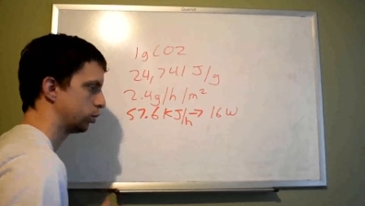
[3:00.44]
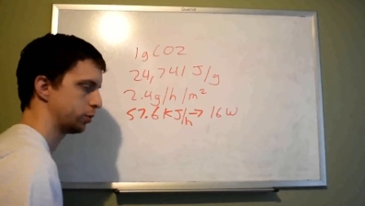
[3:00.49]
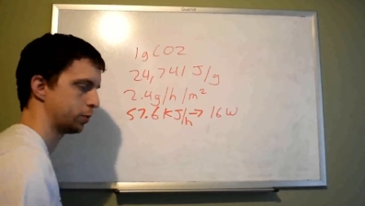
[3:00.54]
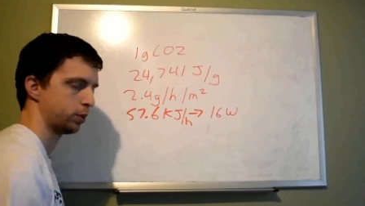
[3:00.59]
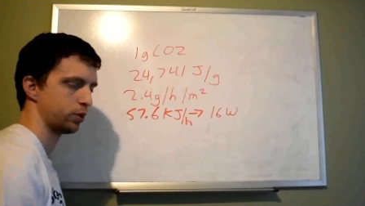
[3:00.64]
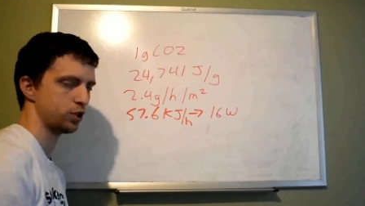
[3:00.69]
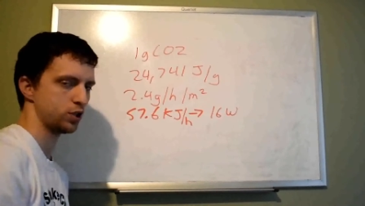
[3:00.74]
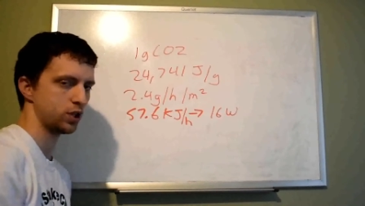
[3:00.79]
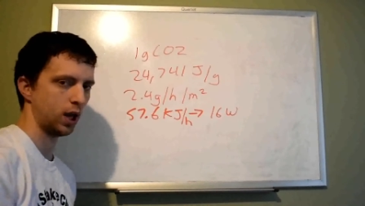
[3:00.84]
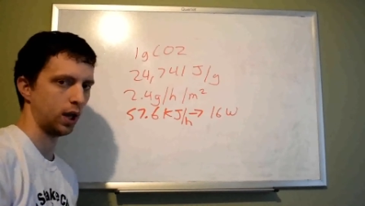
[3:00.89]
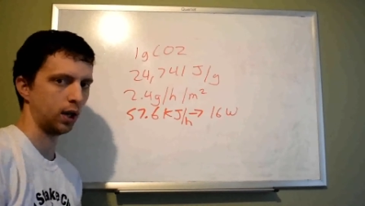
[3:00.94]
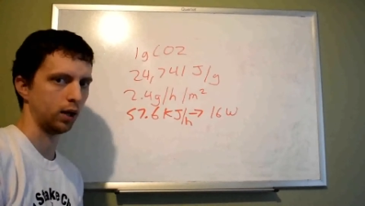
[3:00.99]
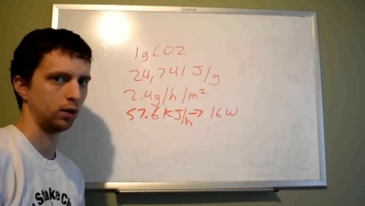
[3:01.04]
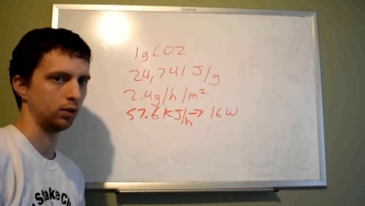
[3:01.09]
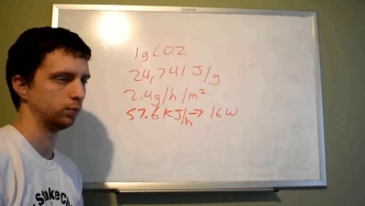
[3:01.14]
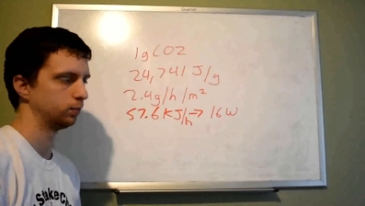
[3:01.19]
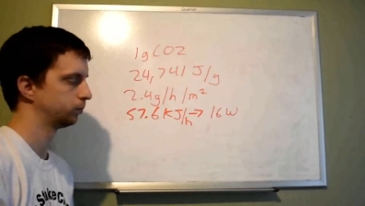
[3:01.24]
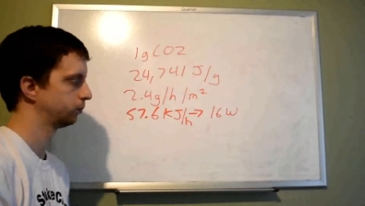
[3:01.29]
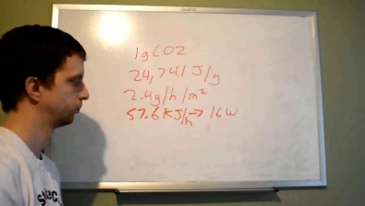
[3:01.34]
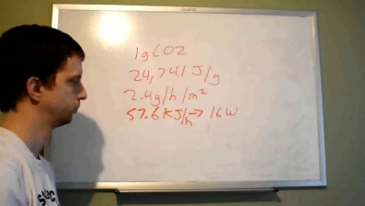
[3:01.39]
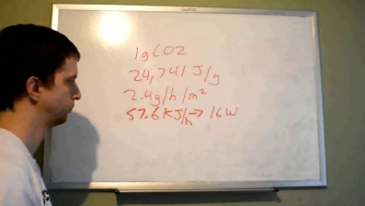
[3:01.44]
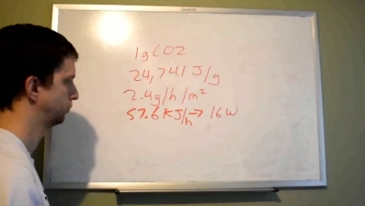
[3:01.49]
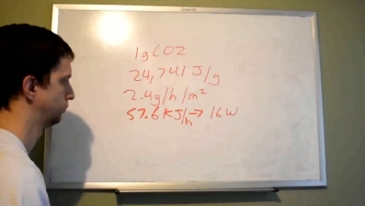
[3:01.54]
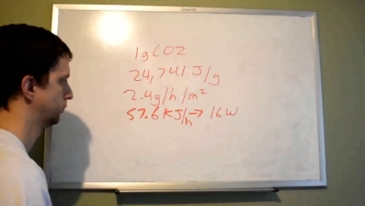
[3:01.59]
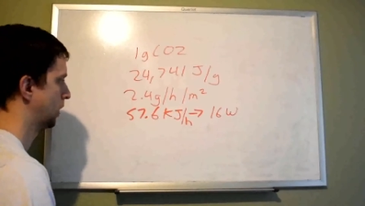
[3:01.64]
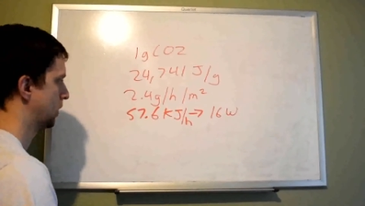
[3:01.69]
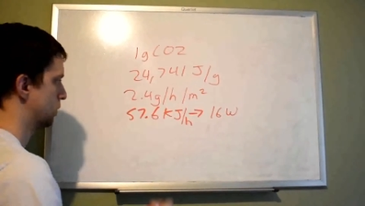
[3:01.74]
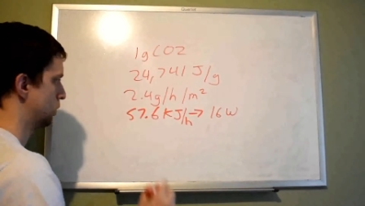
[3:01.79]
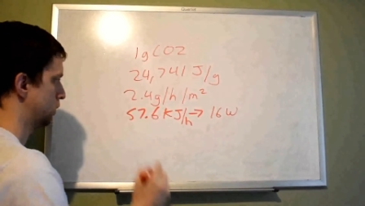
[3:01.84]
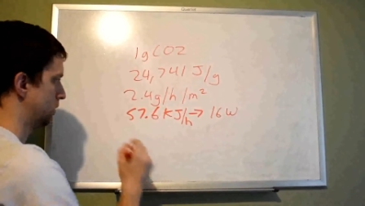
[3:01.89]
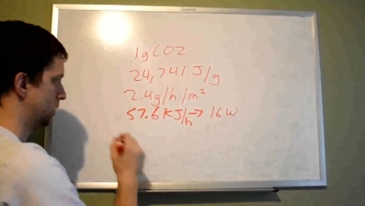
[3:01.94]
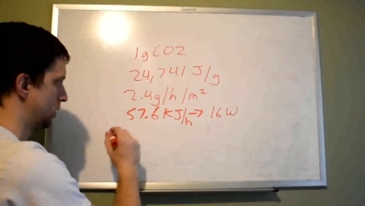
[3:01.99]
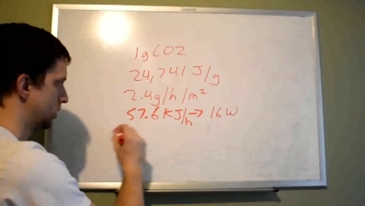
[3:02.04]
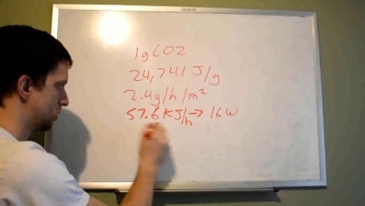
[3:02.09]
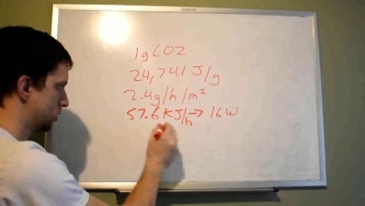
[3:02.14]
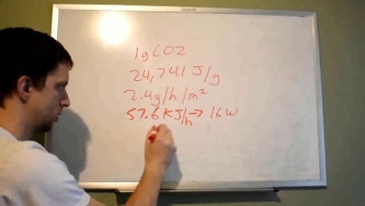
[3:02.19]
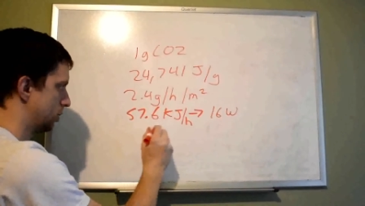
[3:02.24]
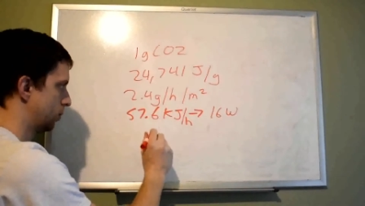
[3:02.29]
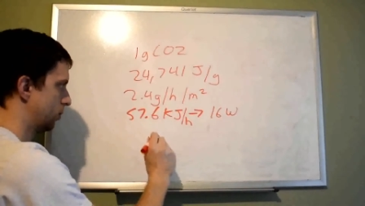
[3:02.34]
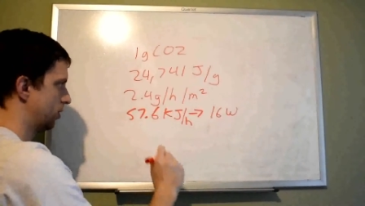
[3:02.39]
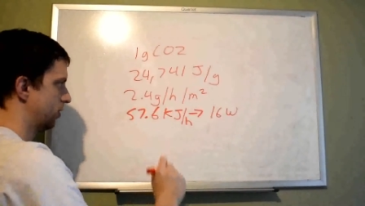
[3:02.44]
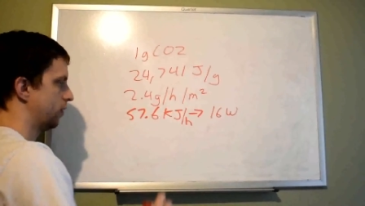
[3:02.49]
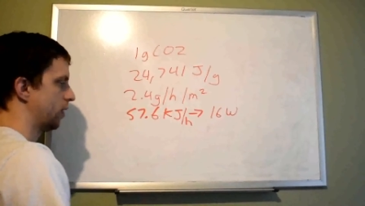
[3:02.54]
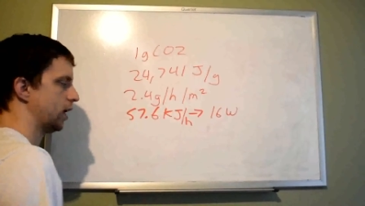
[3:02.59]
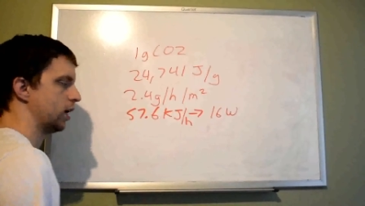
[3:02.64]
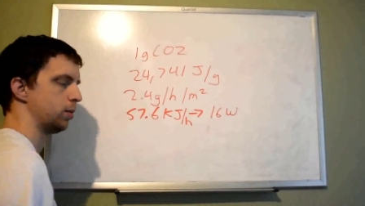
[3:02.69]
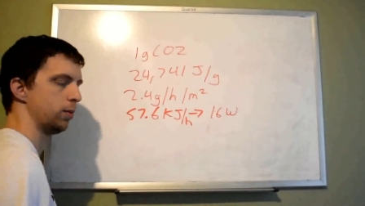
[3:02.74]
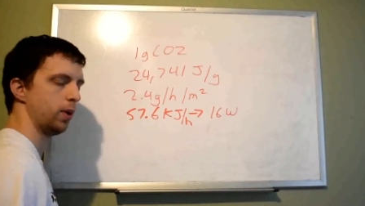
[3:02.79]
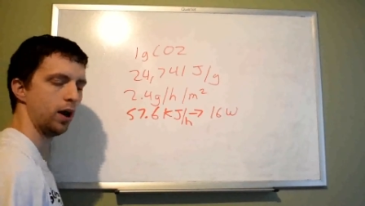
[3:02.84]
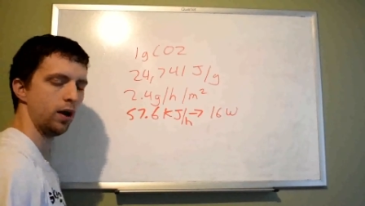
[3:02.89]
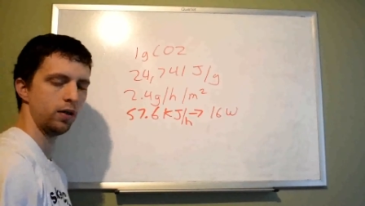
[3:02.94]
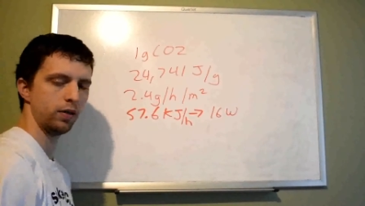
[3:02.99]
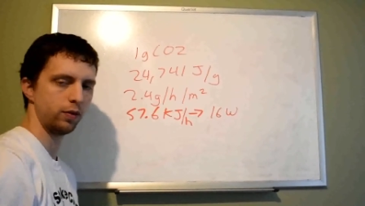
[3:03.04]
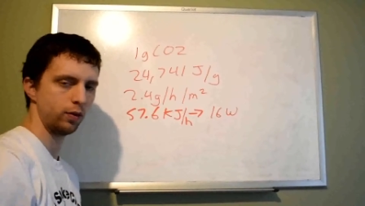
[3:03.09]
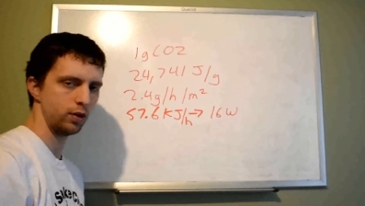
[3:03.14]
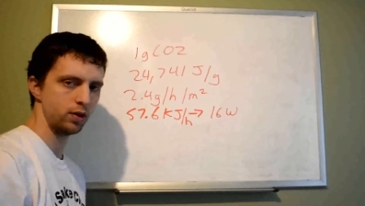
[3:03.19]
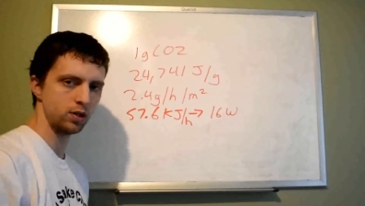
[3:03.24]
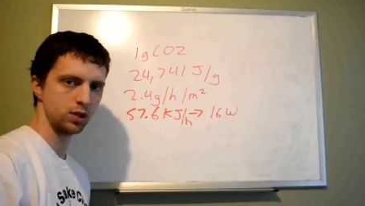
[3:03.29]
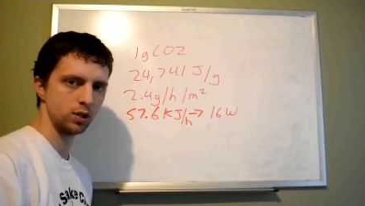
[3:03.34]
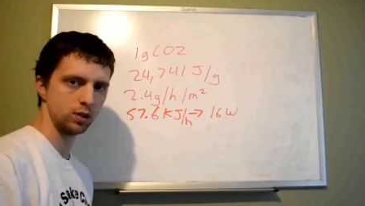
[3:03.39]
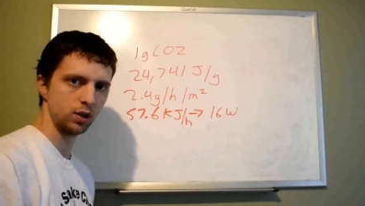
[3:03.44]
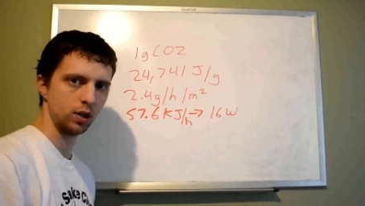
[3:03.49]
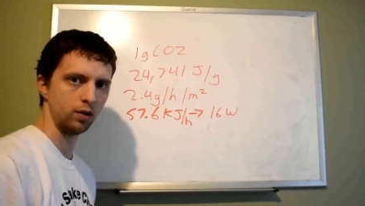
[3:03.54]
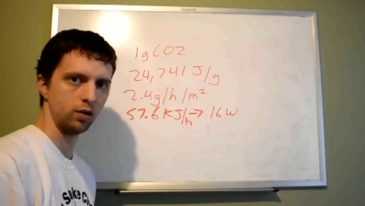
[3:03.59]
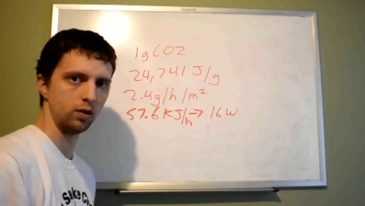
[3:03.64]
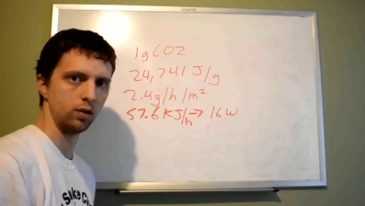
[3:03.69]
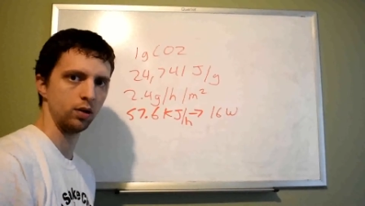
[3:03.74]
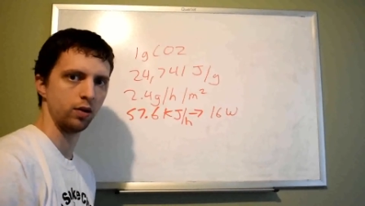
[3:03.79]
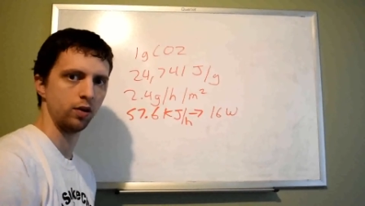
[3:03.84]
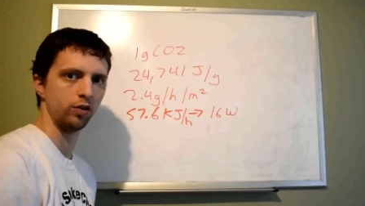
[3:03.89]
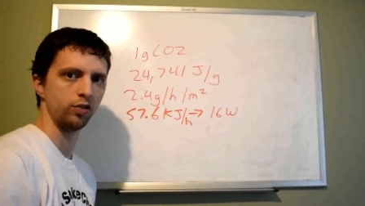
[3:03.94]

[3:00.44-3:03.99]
joules per second. So this number divided by 3,600,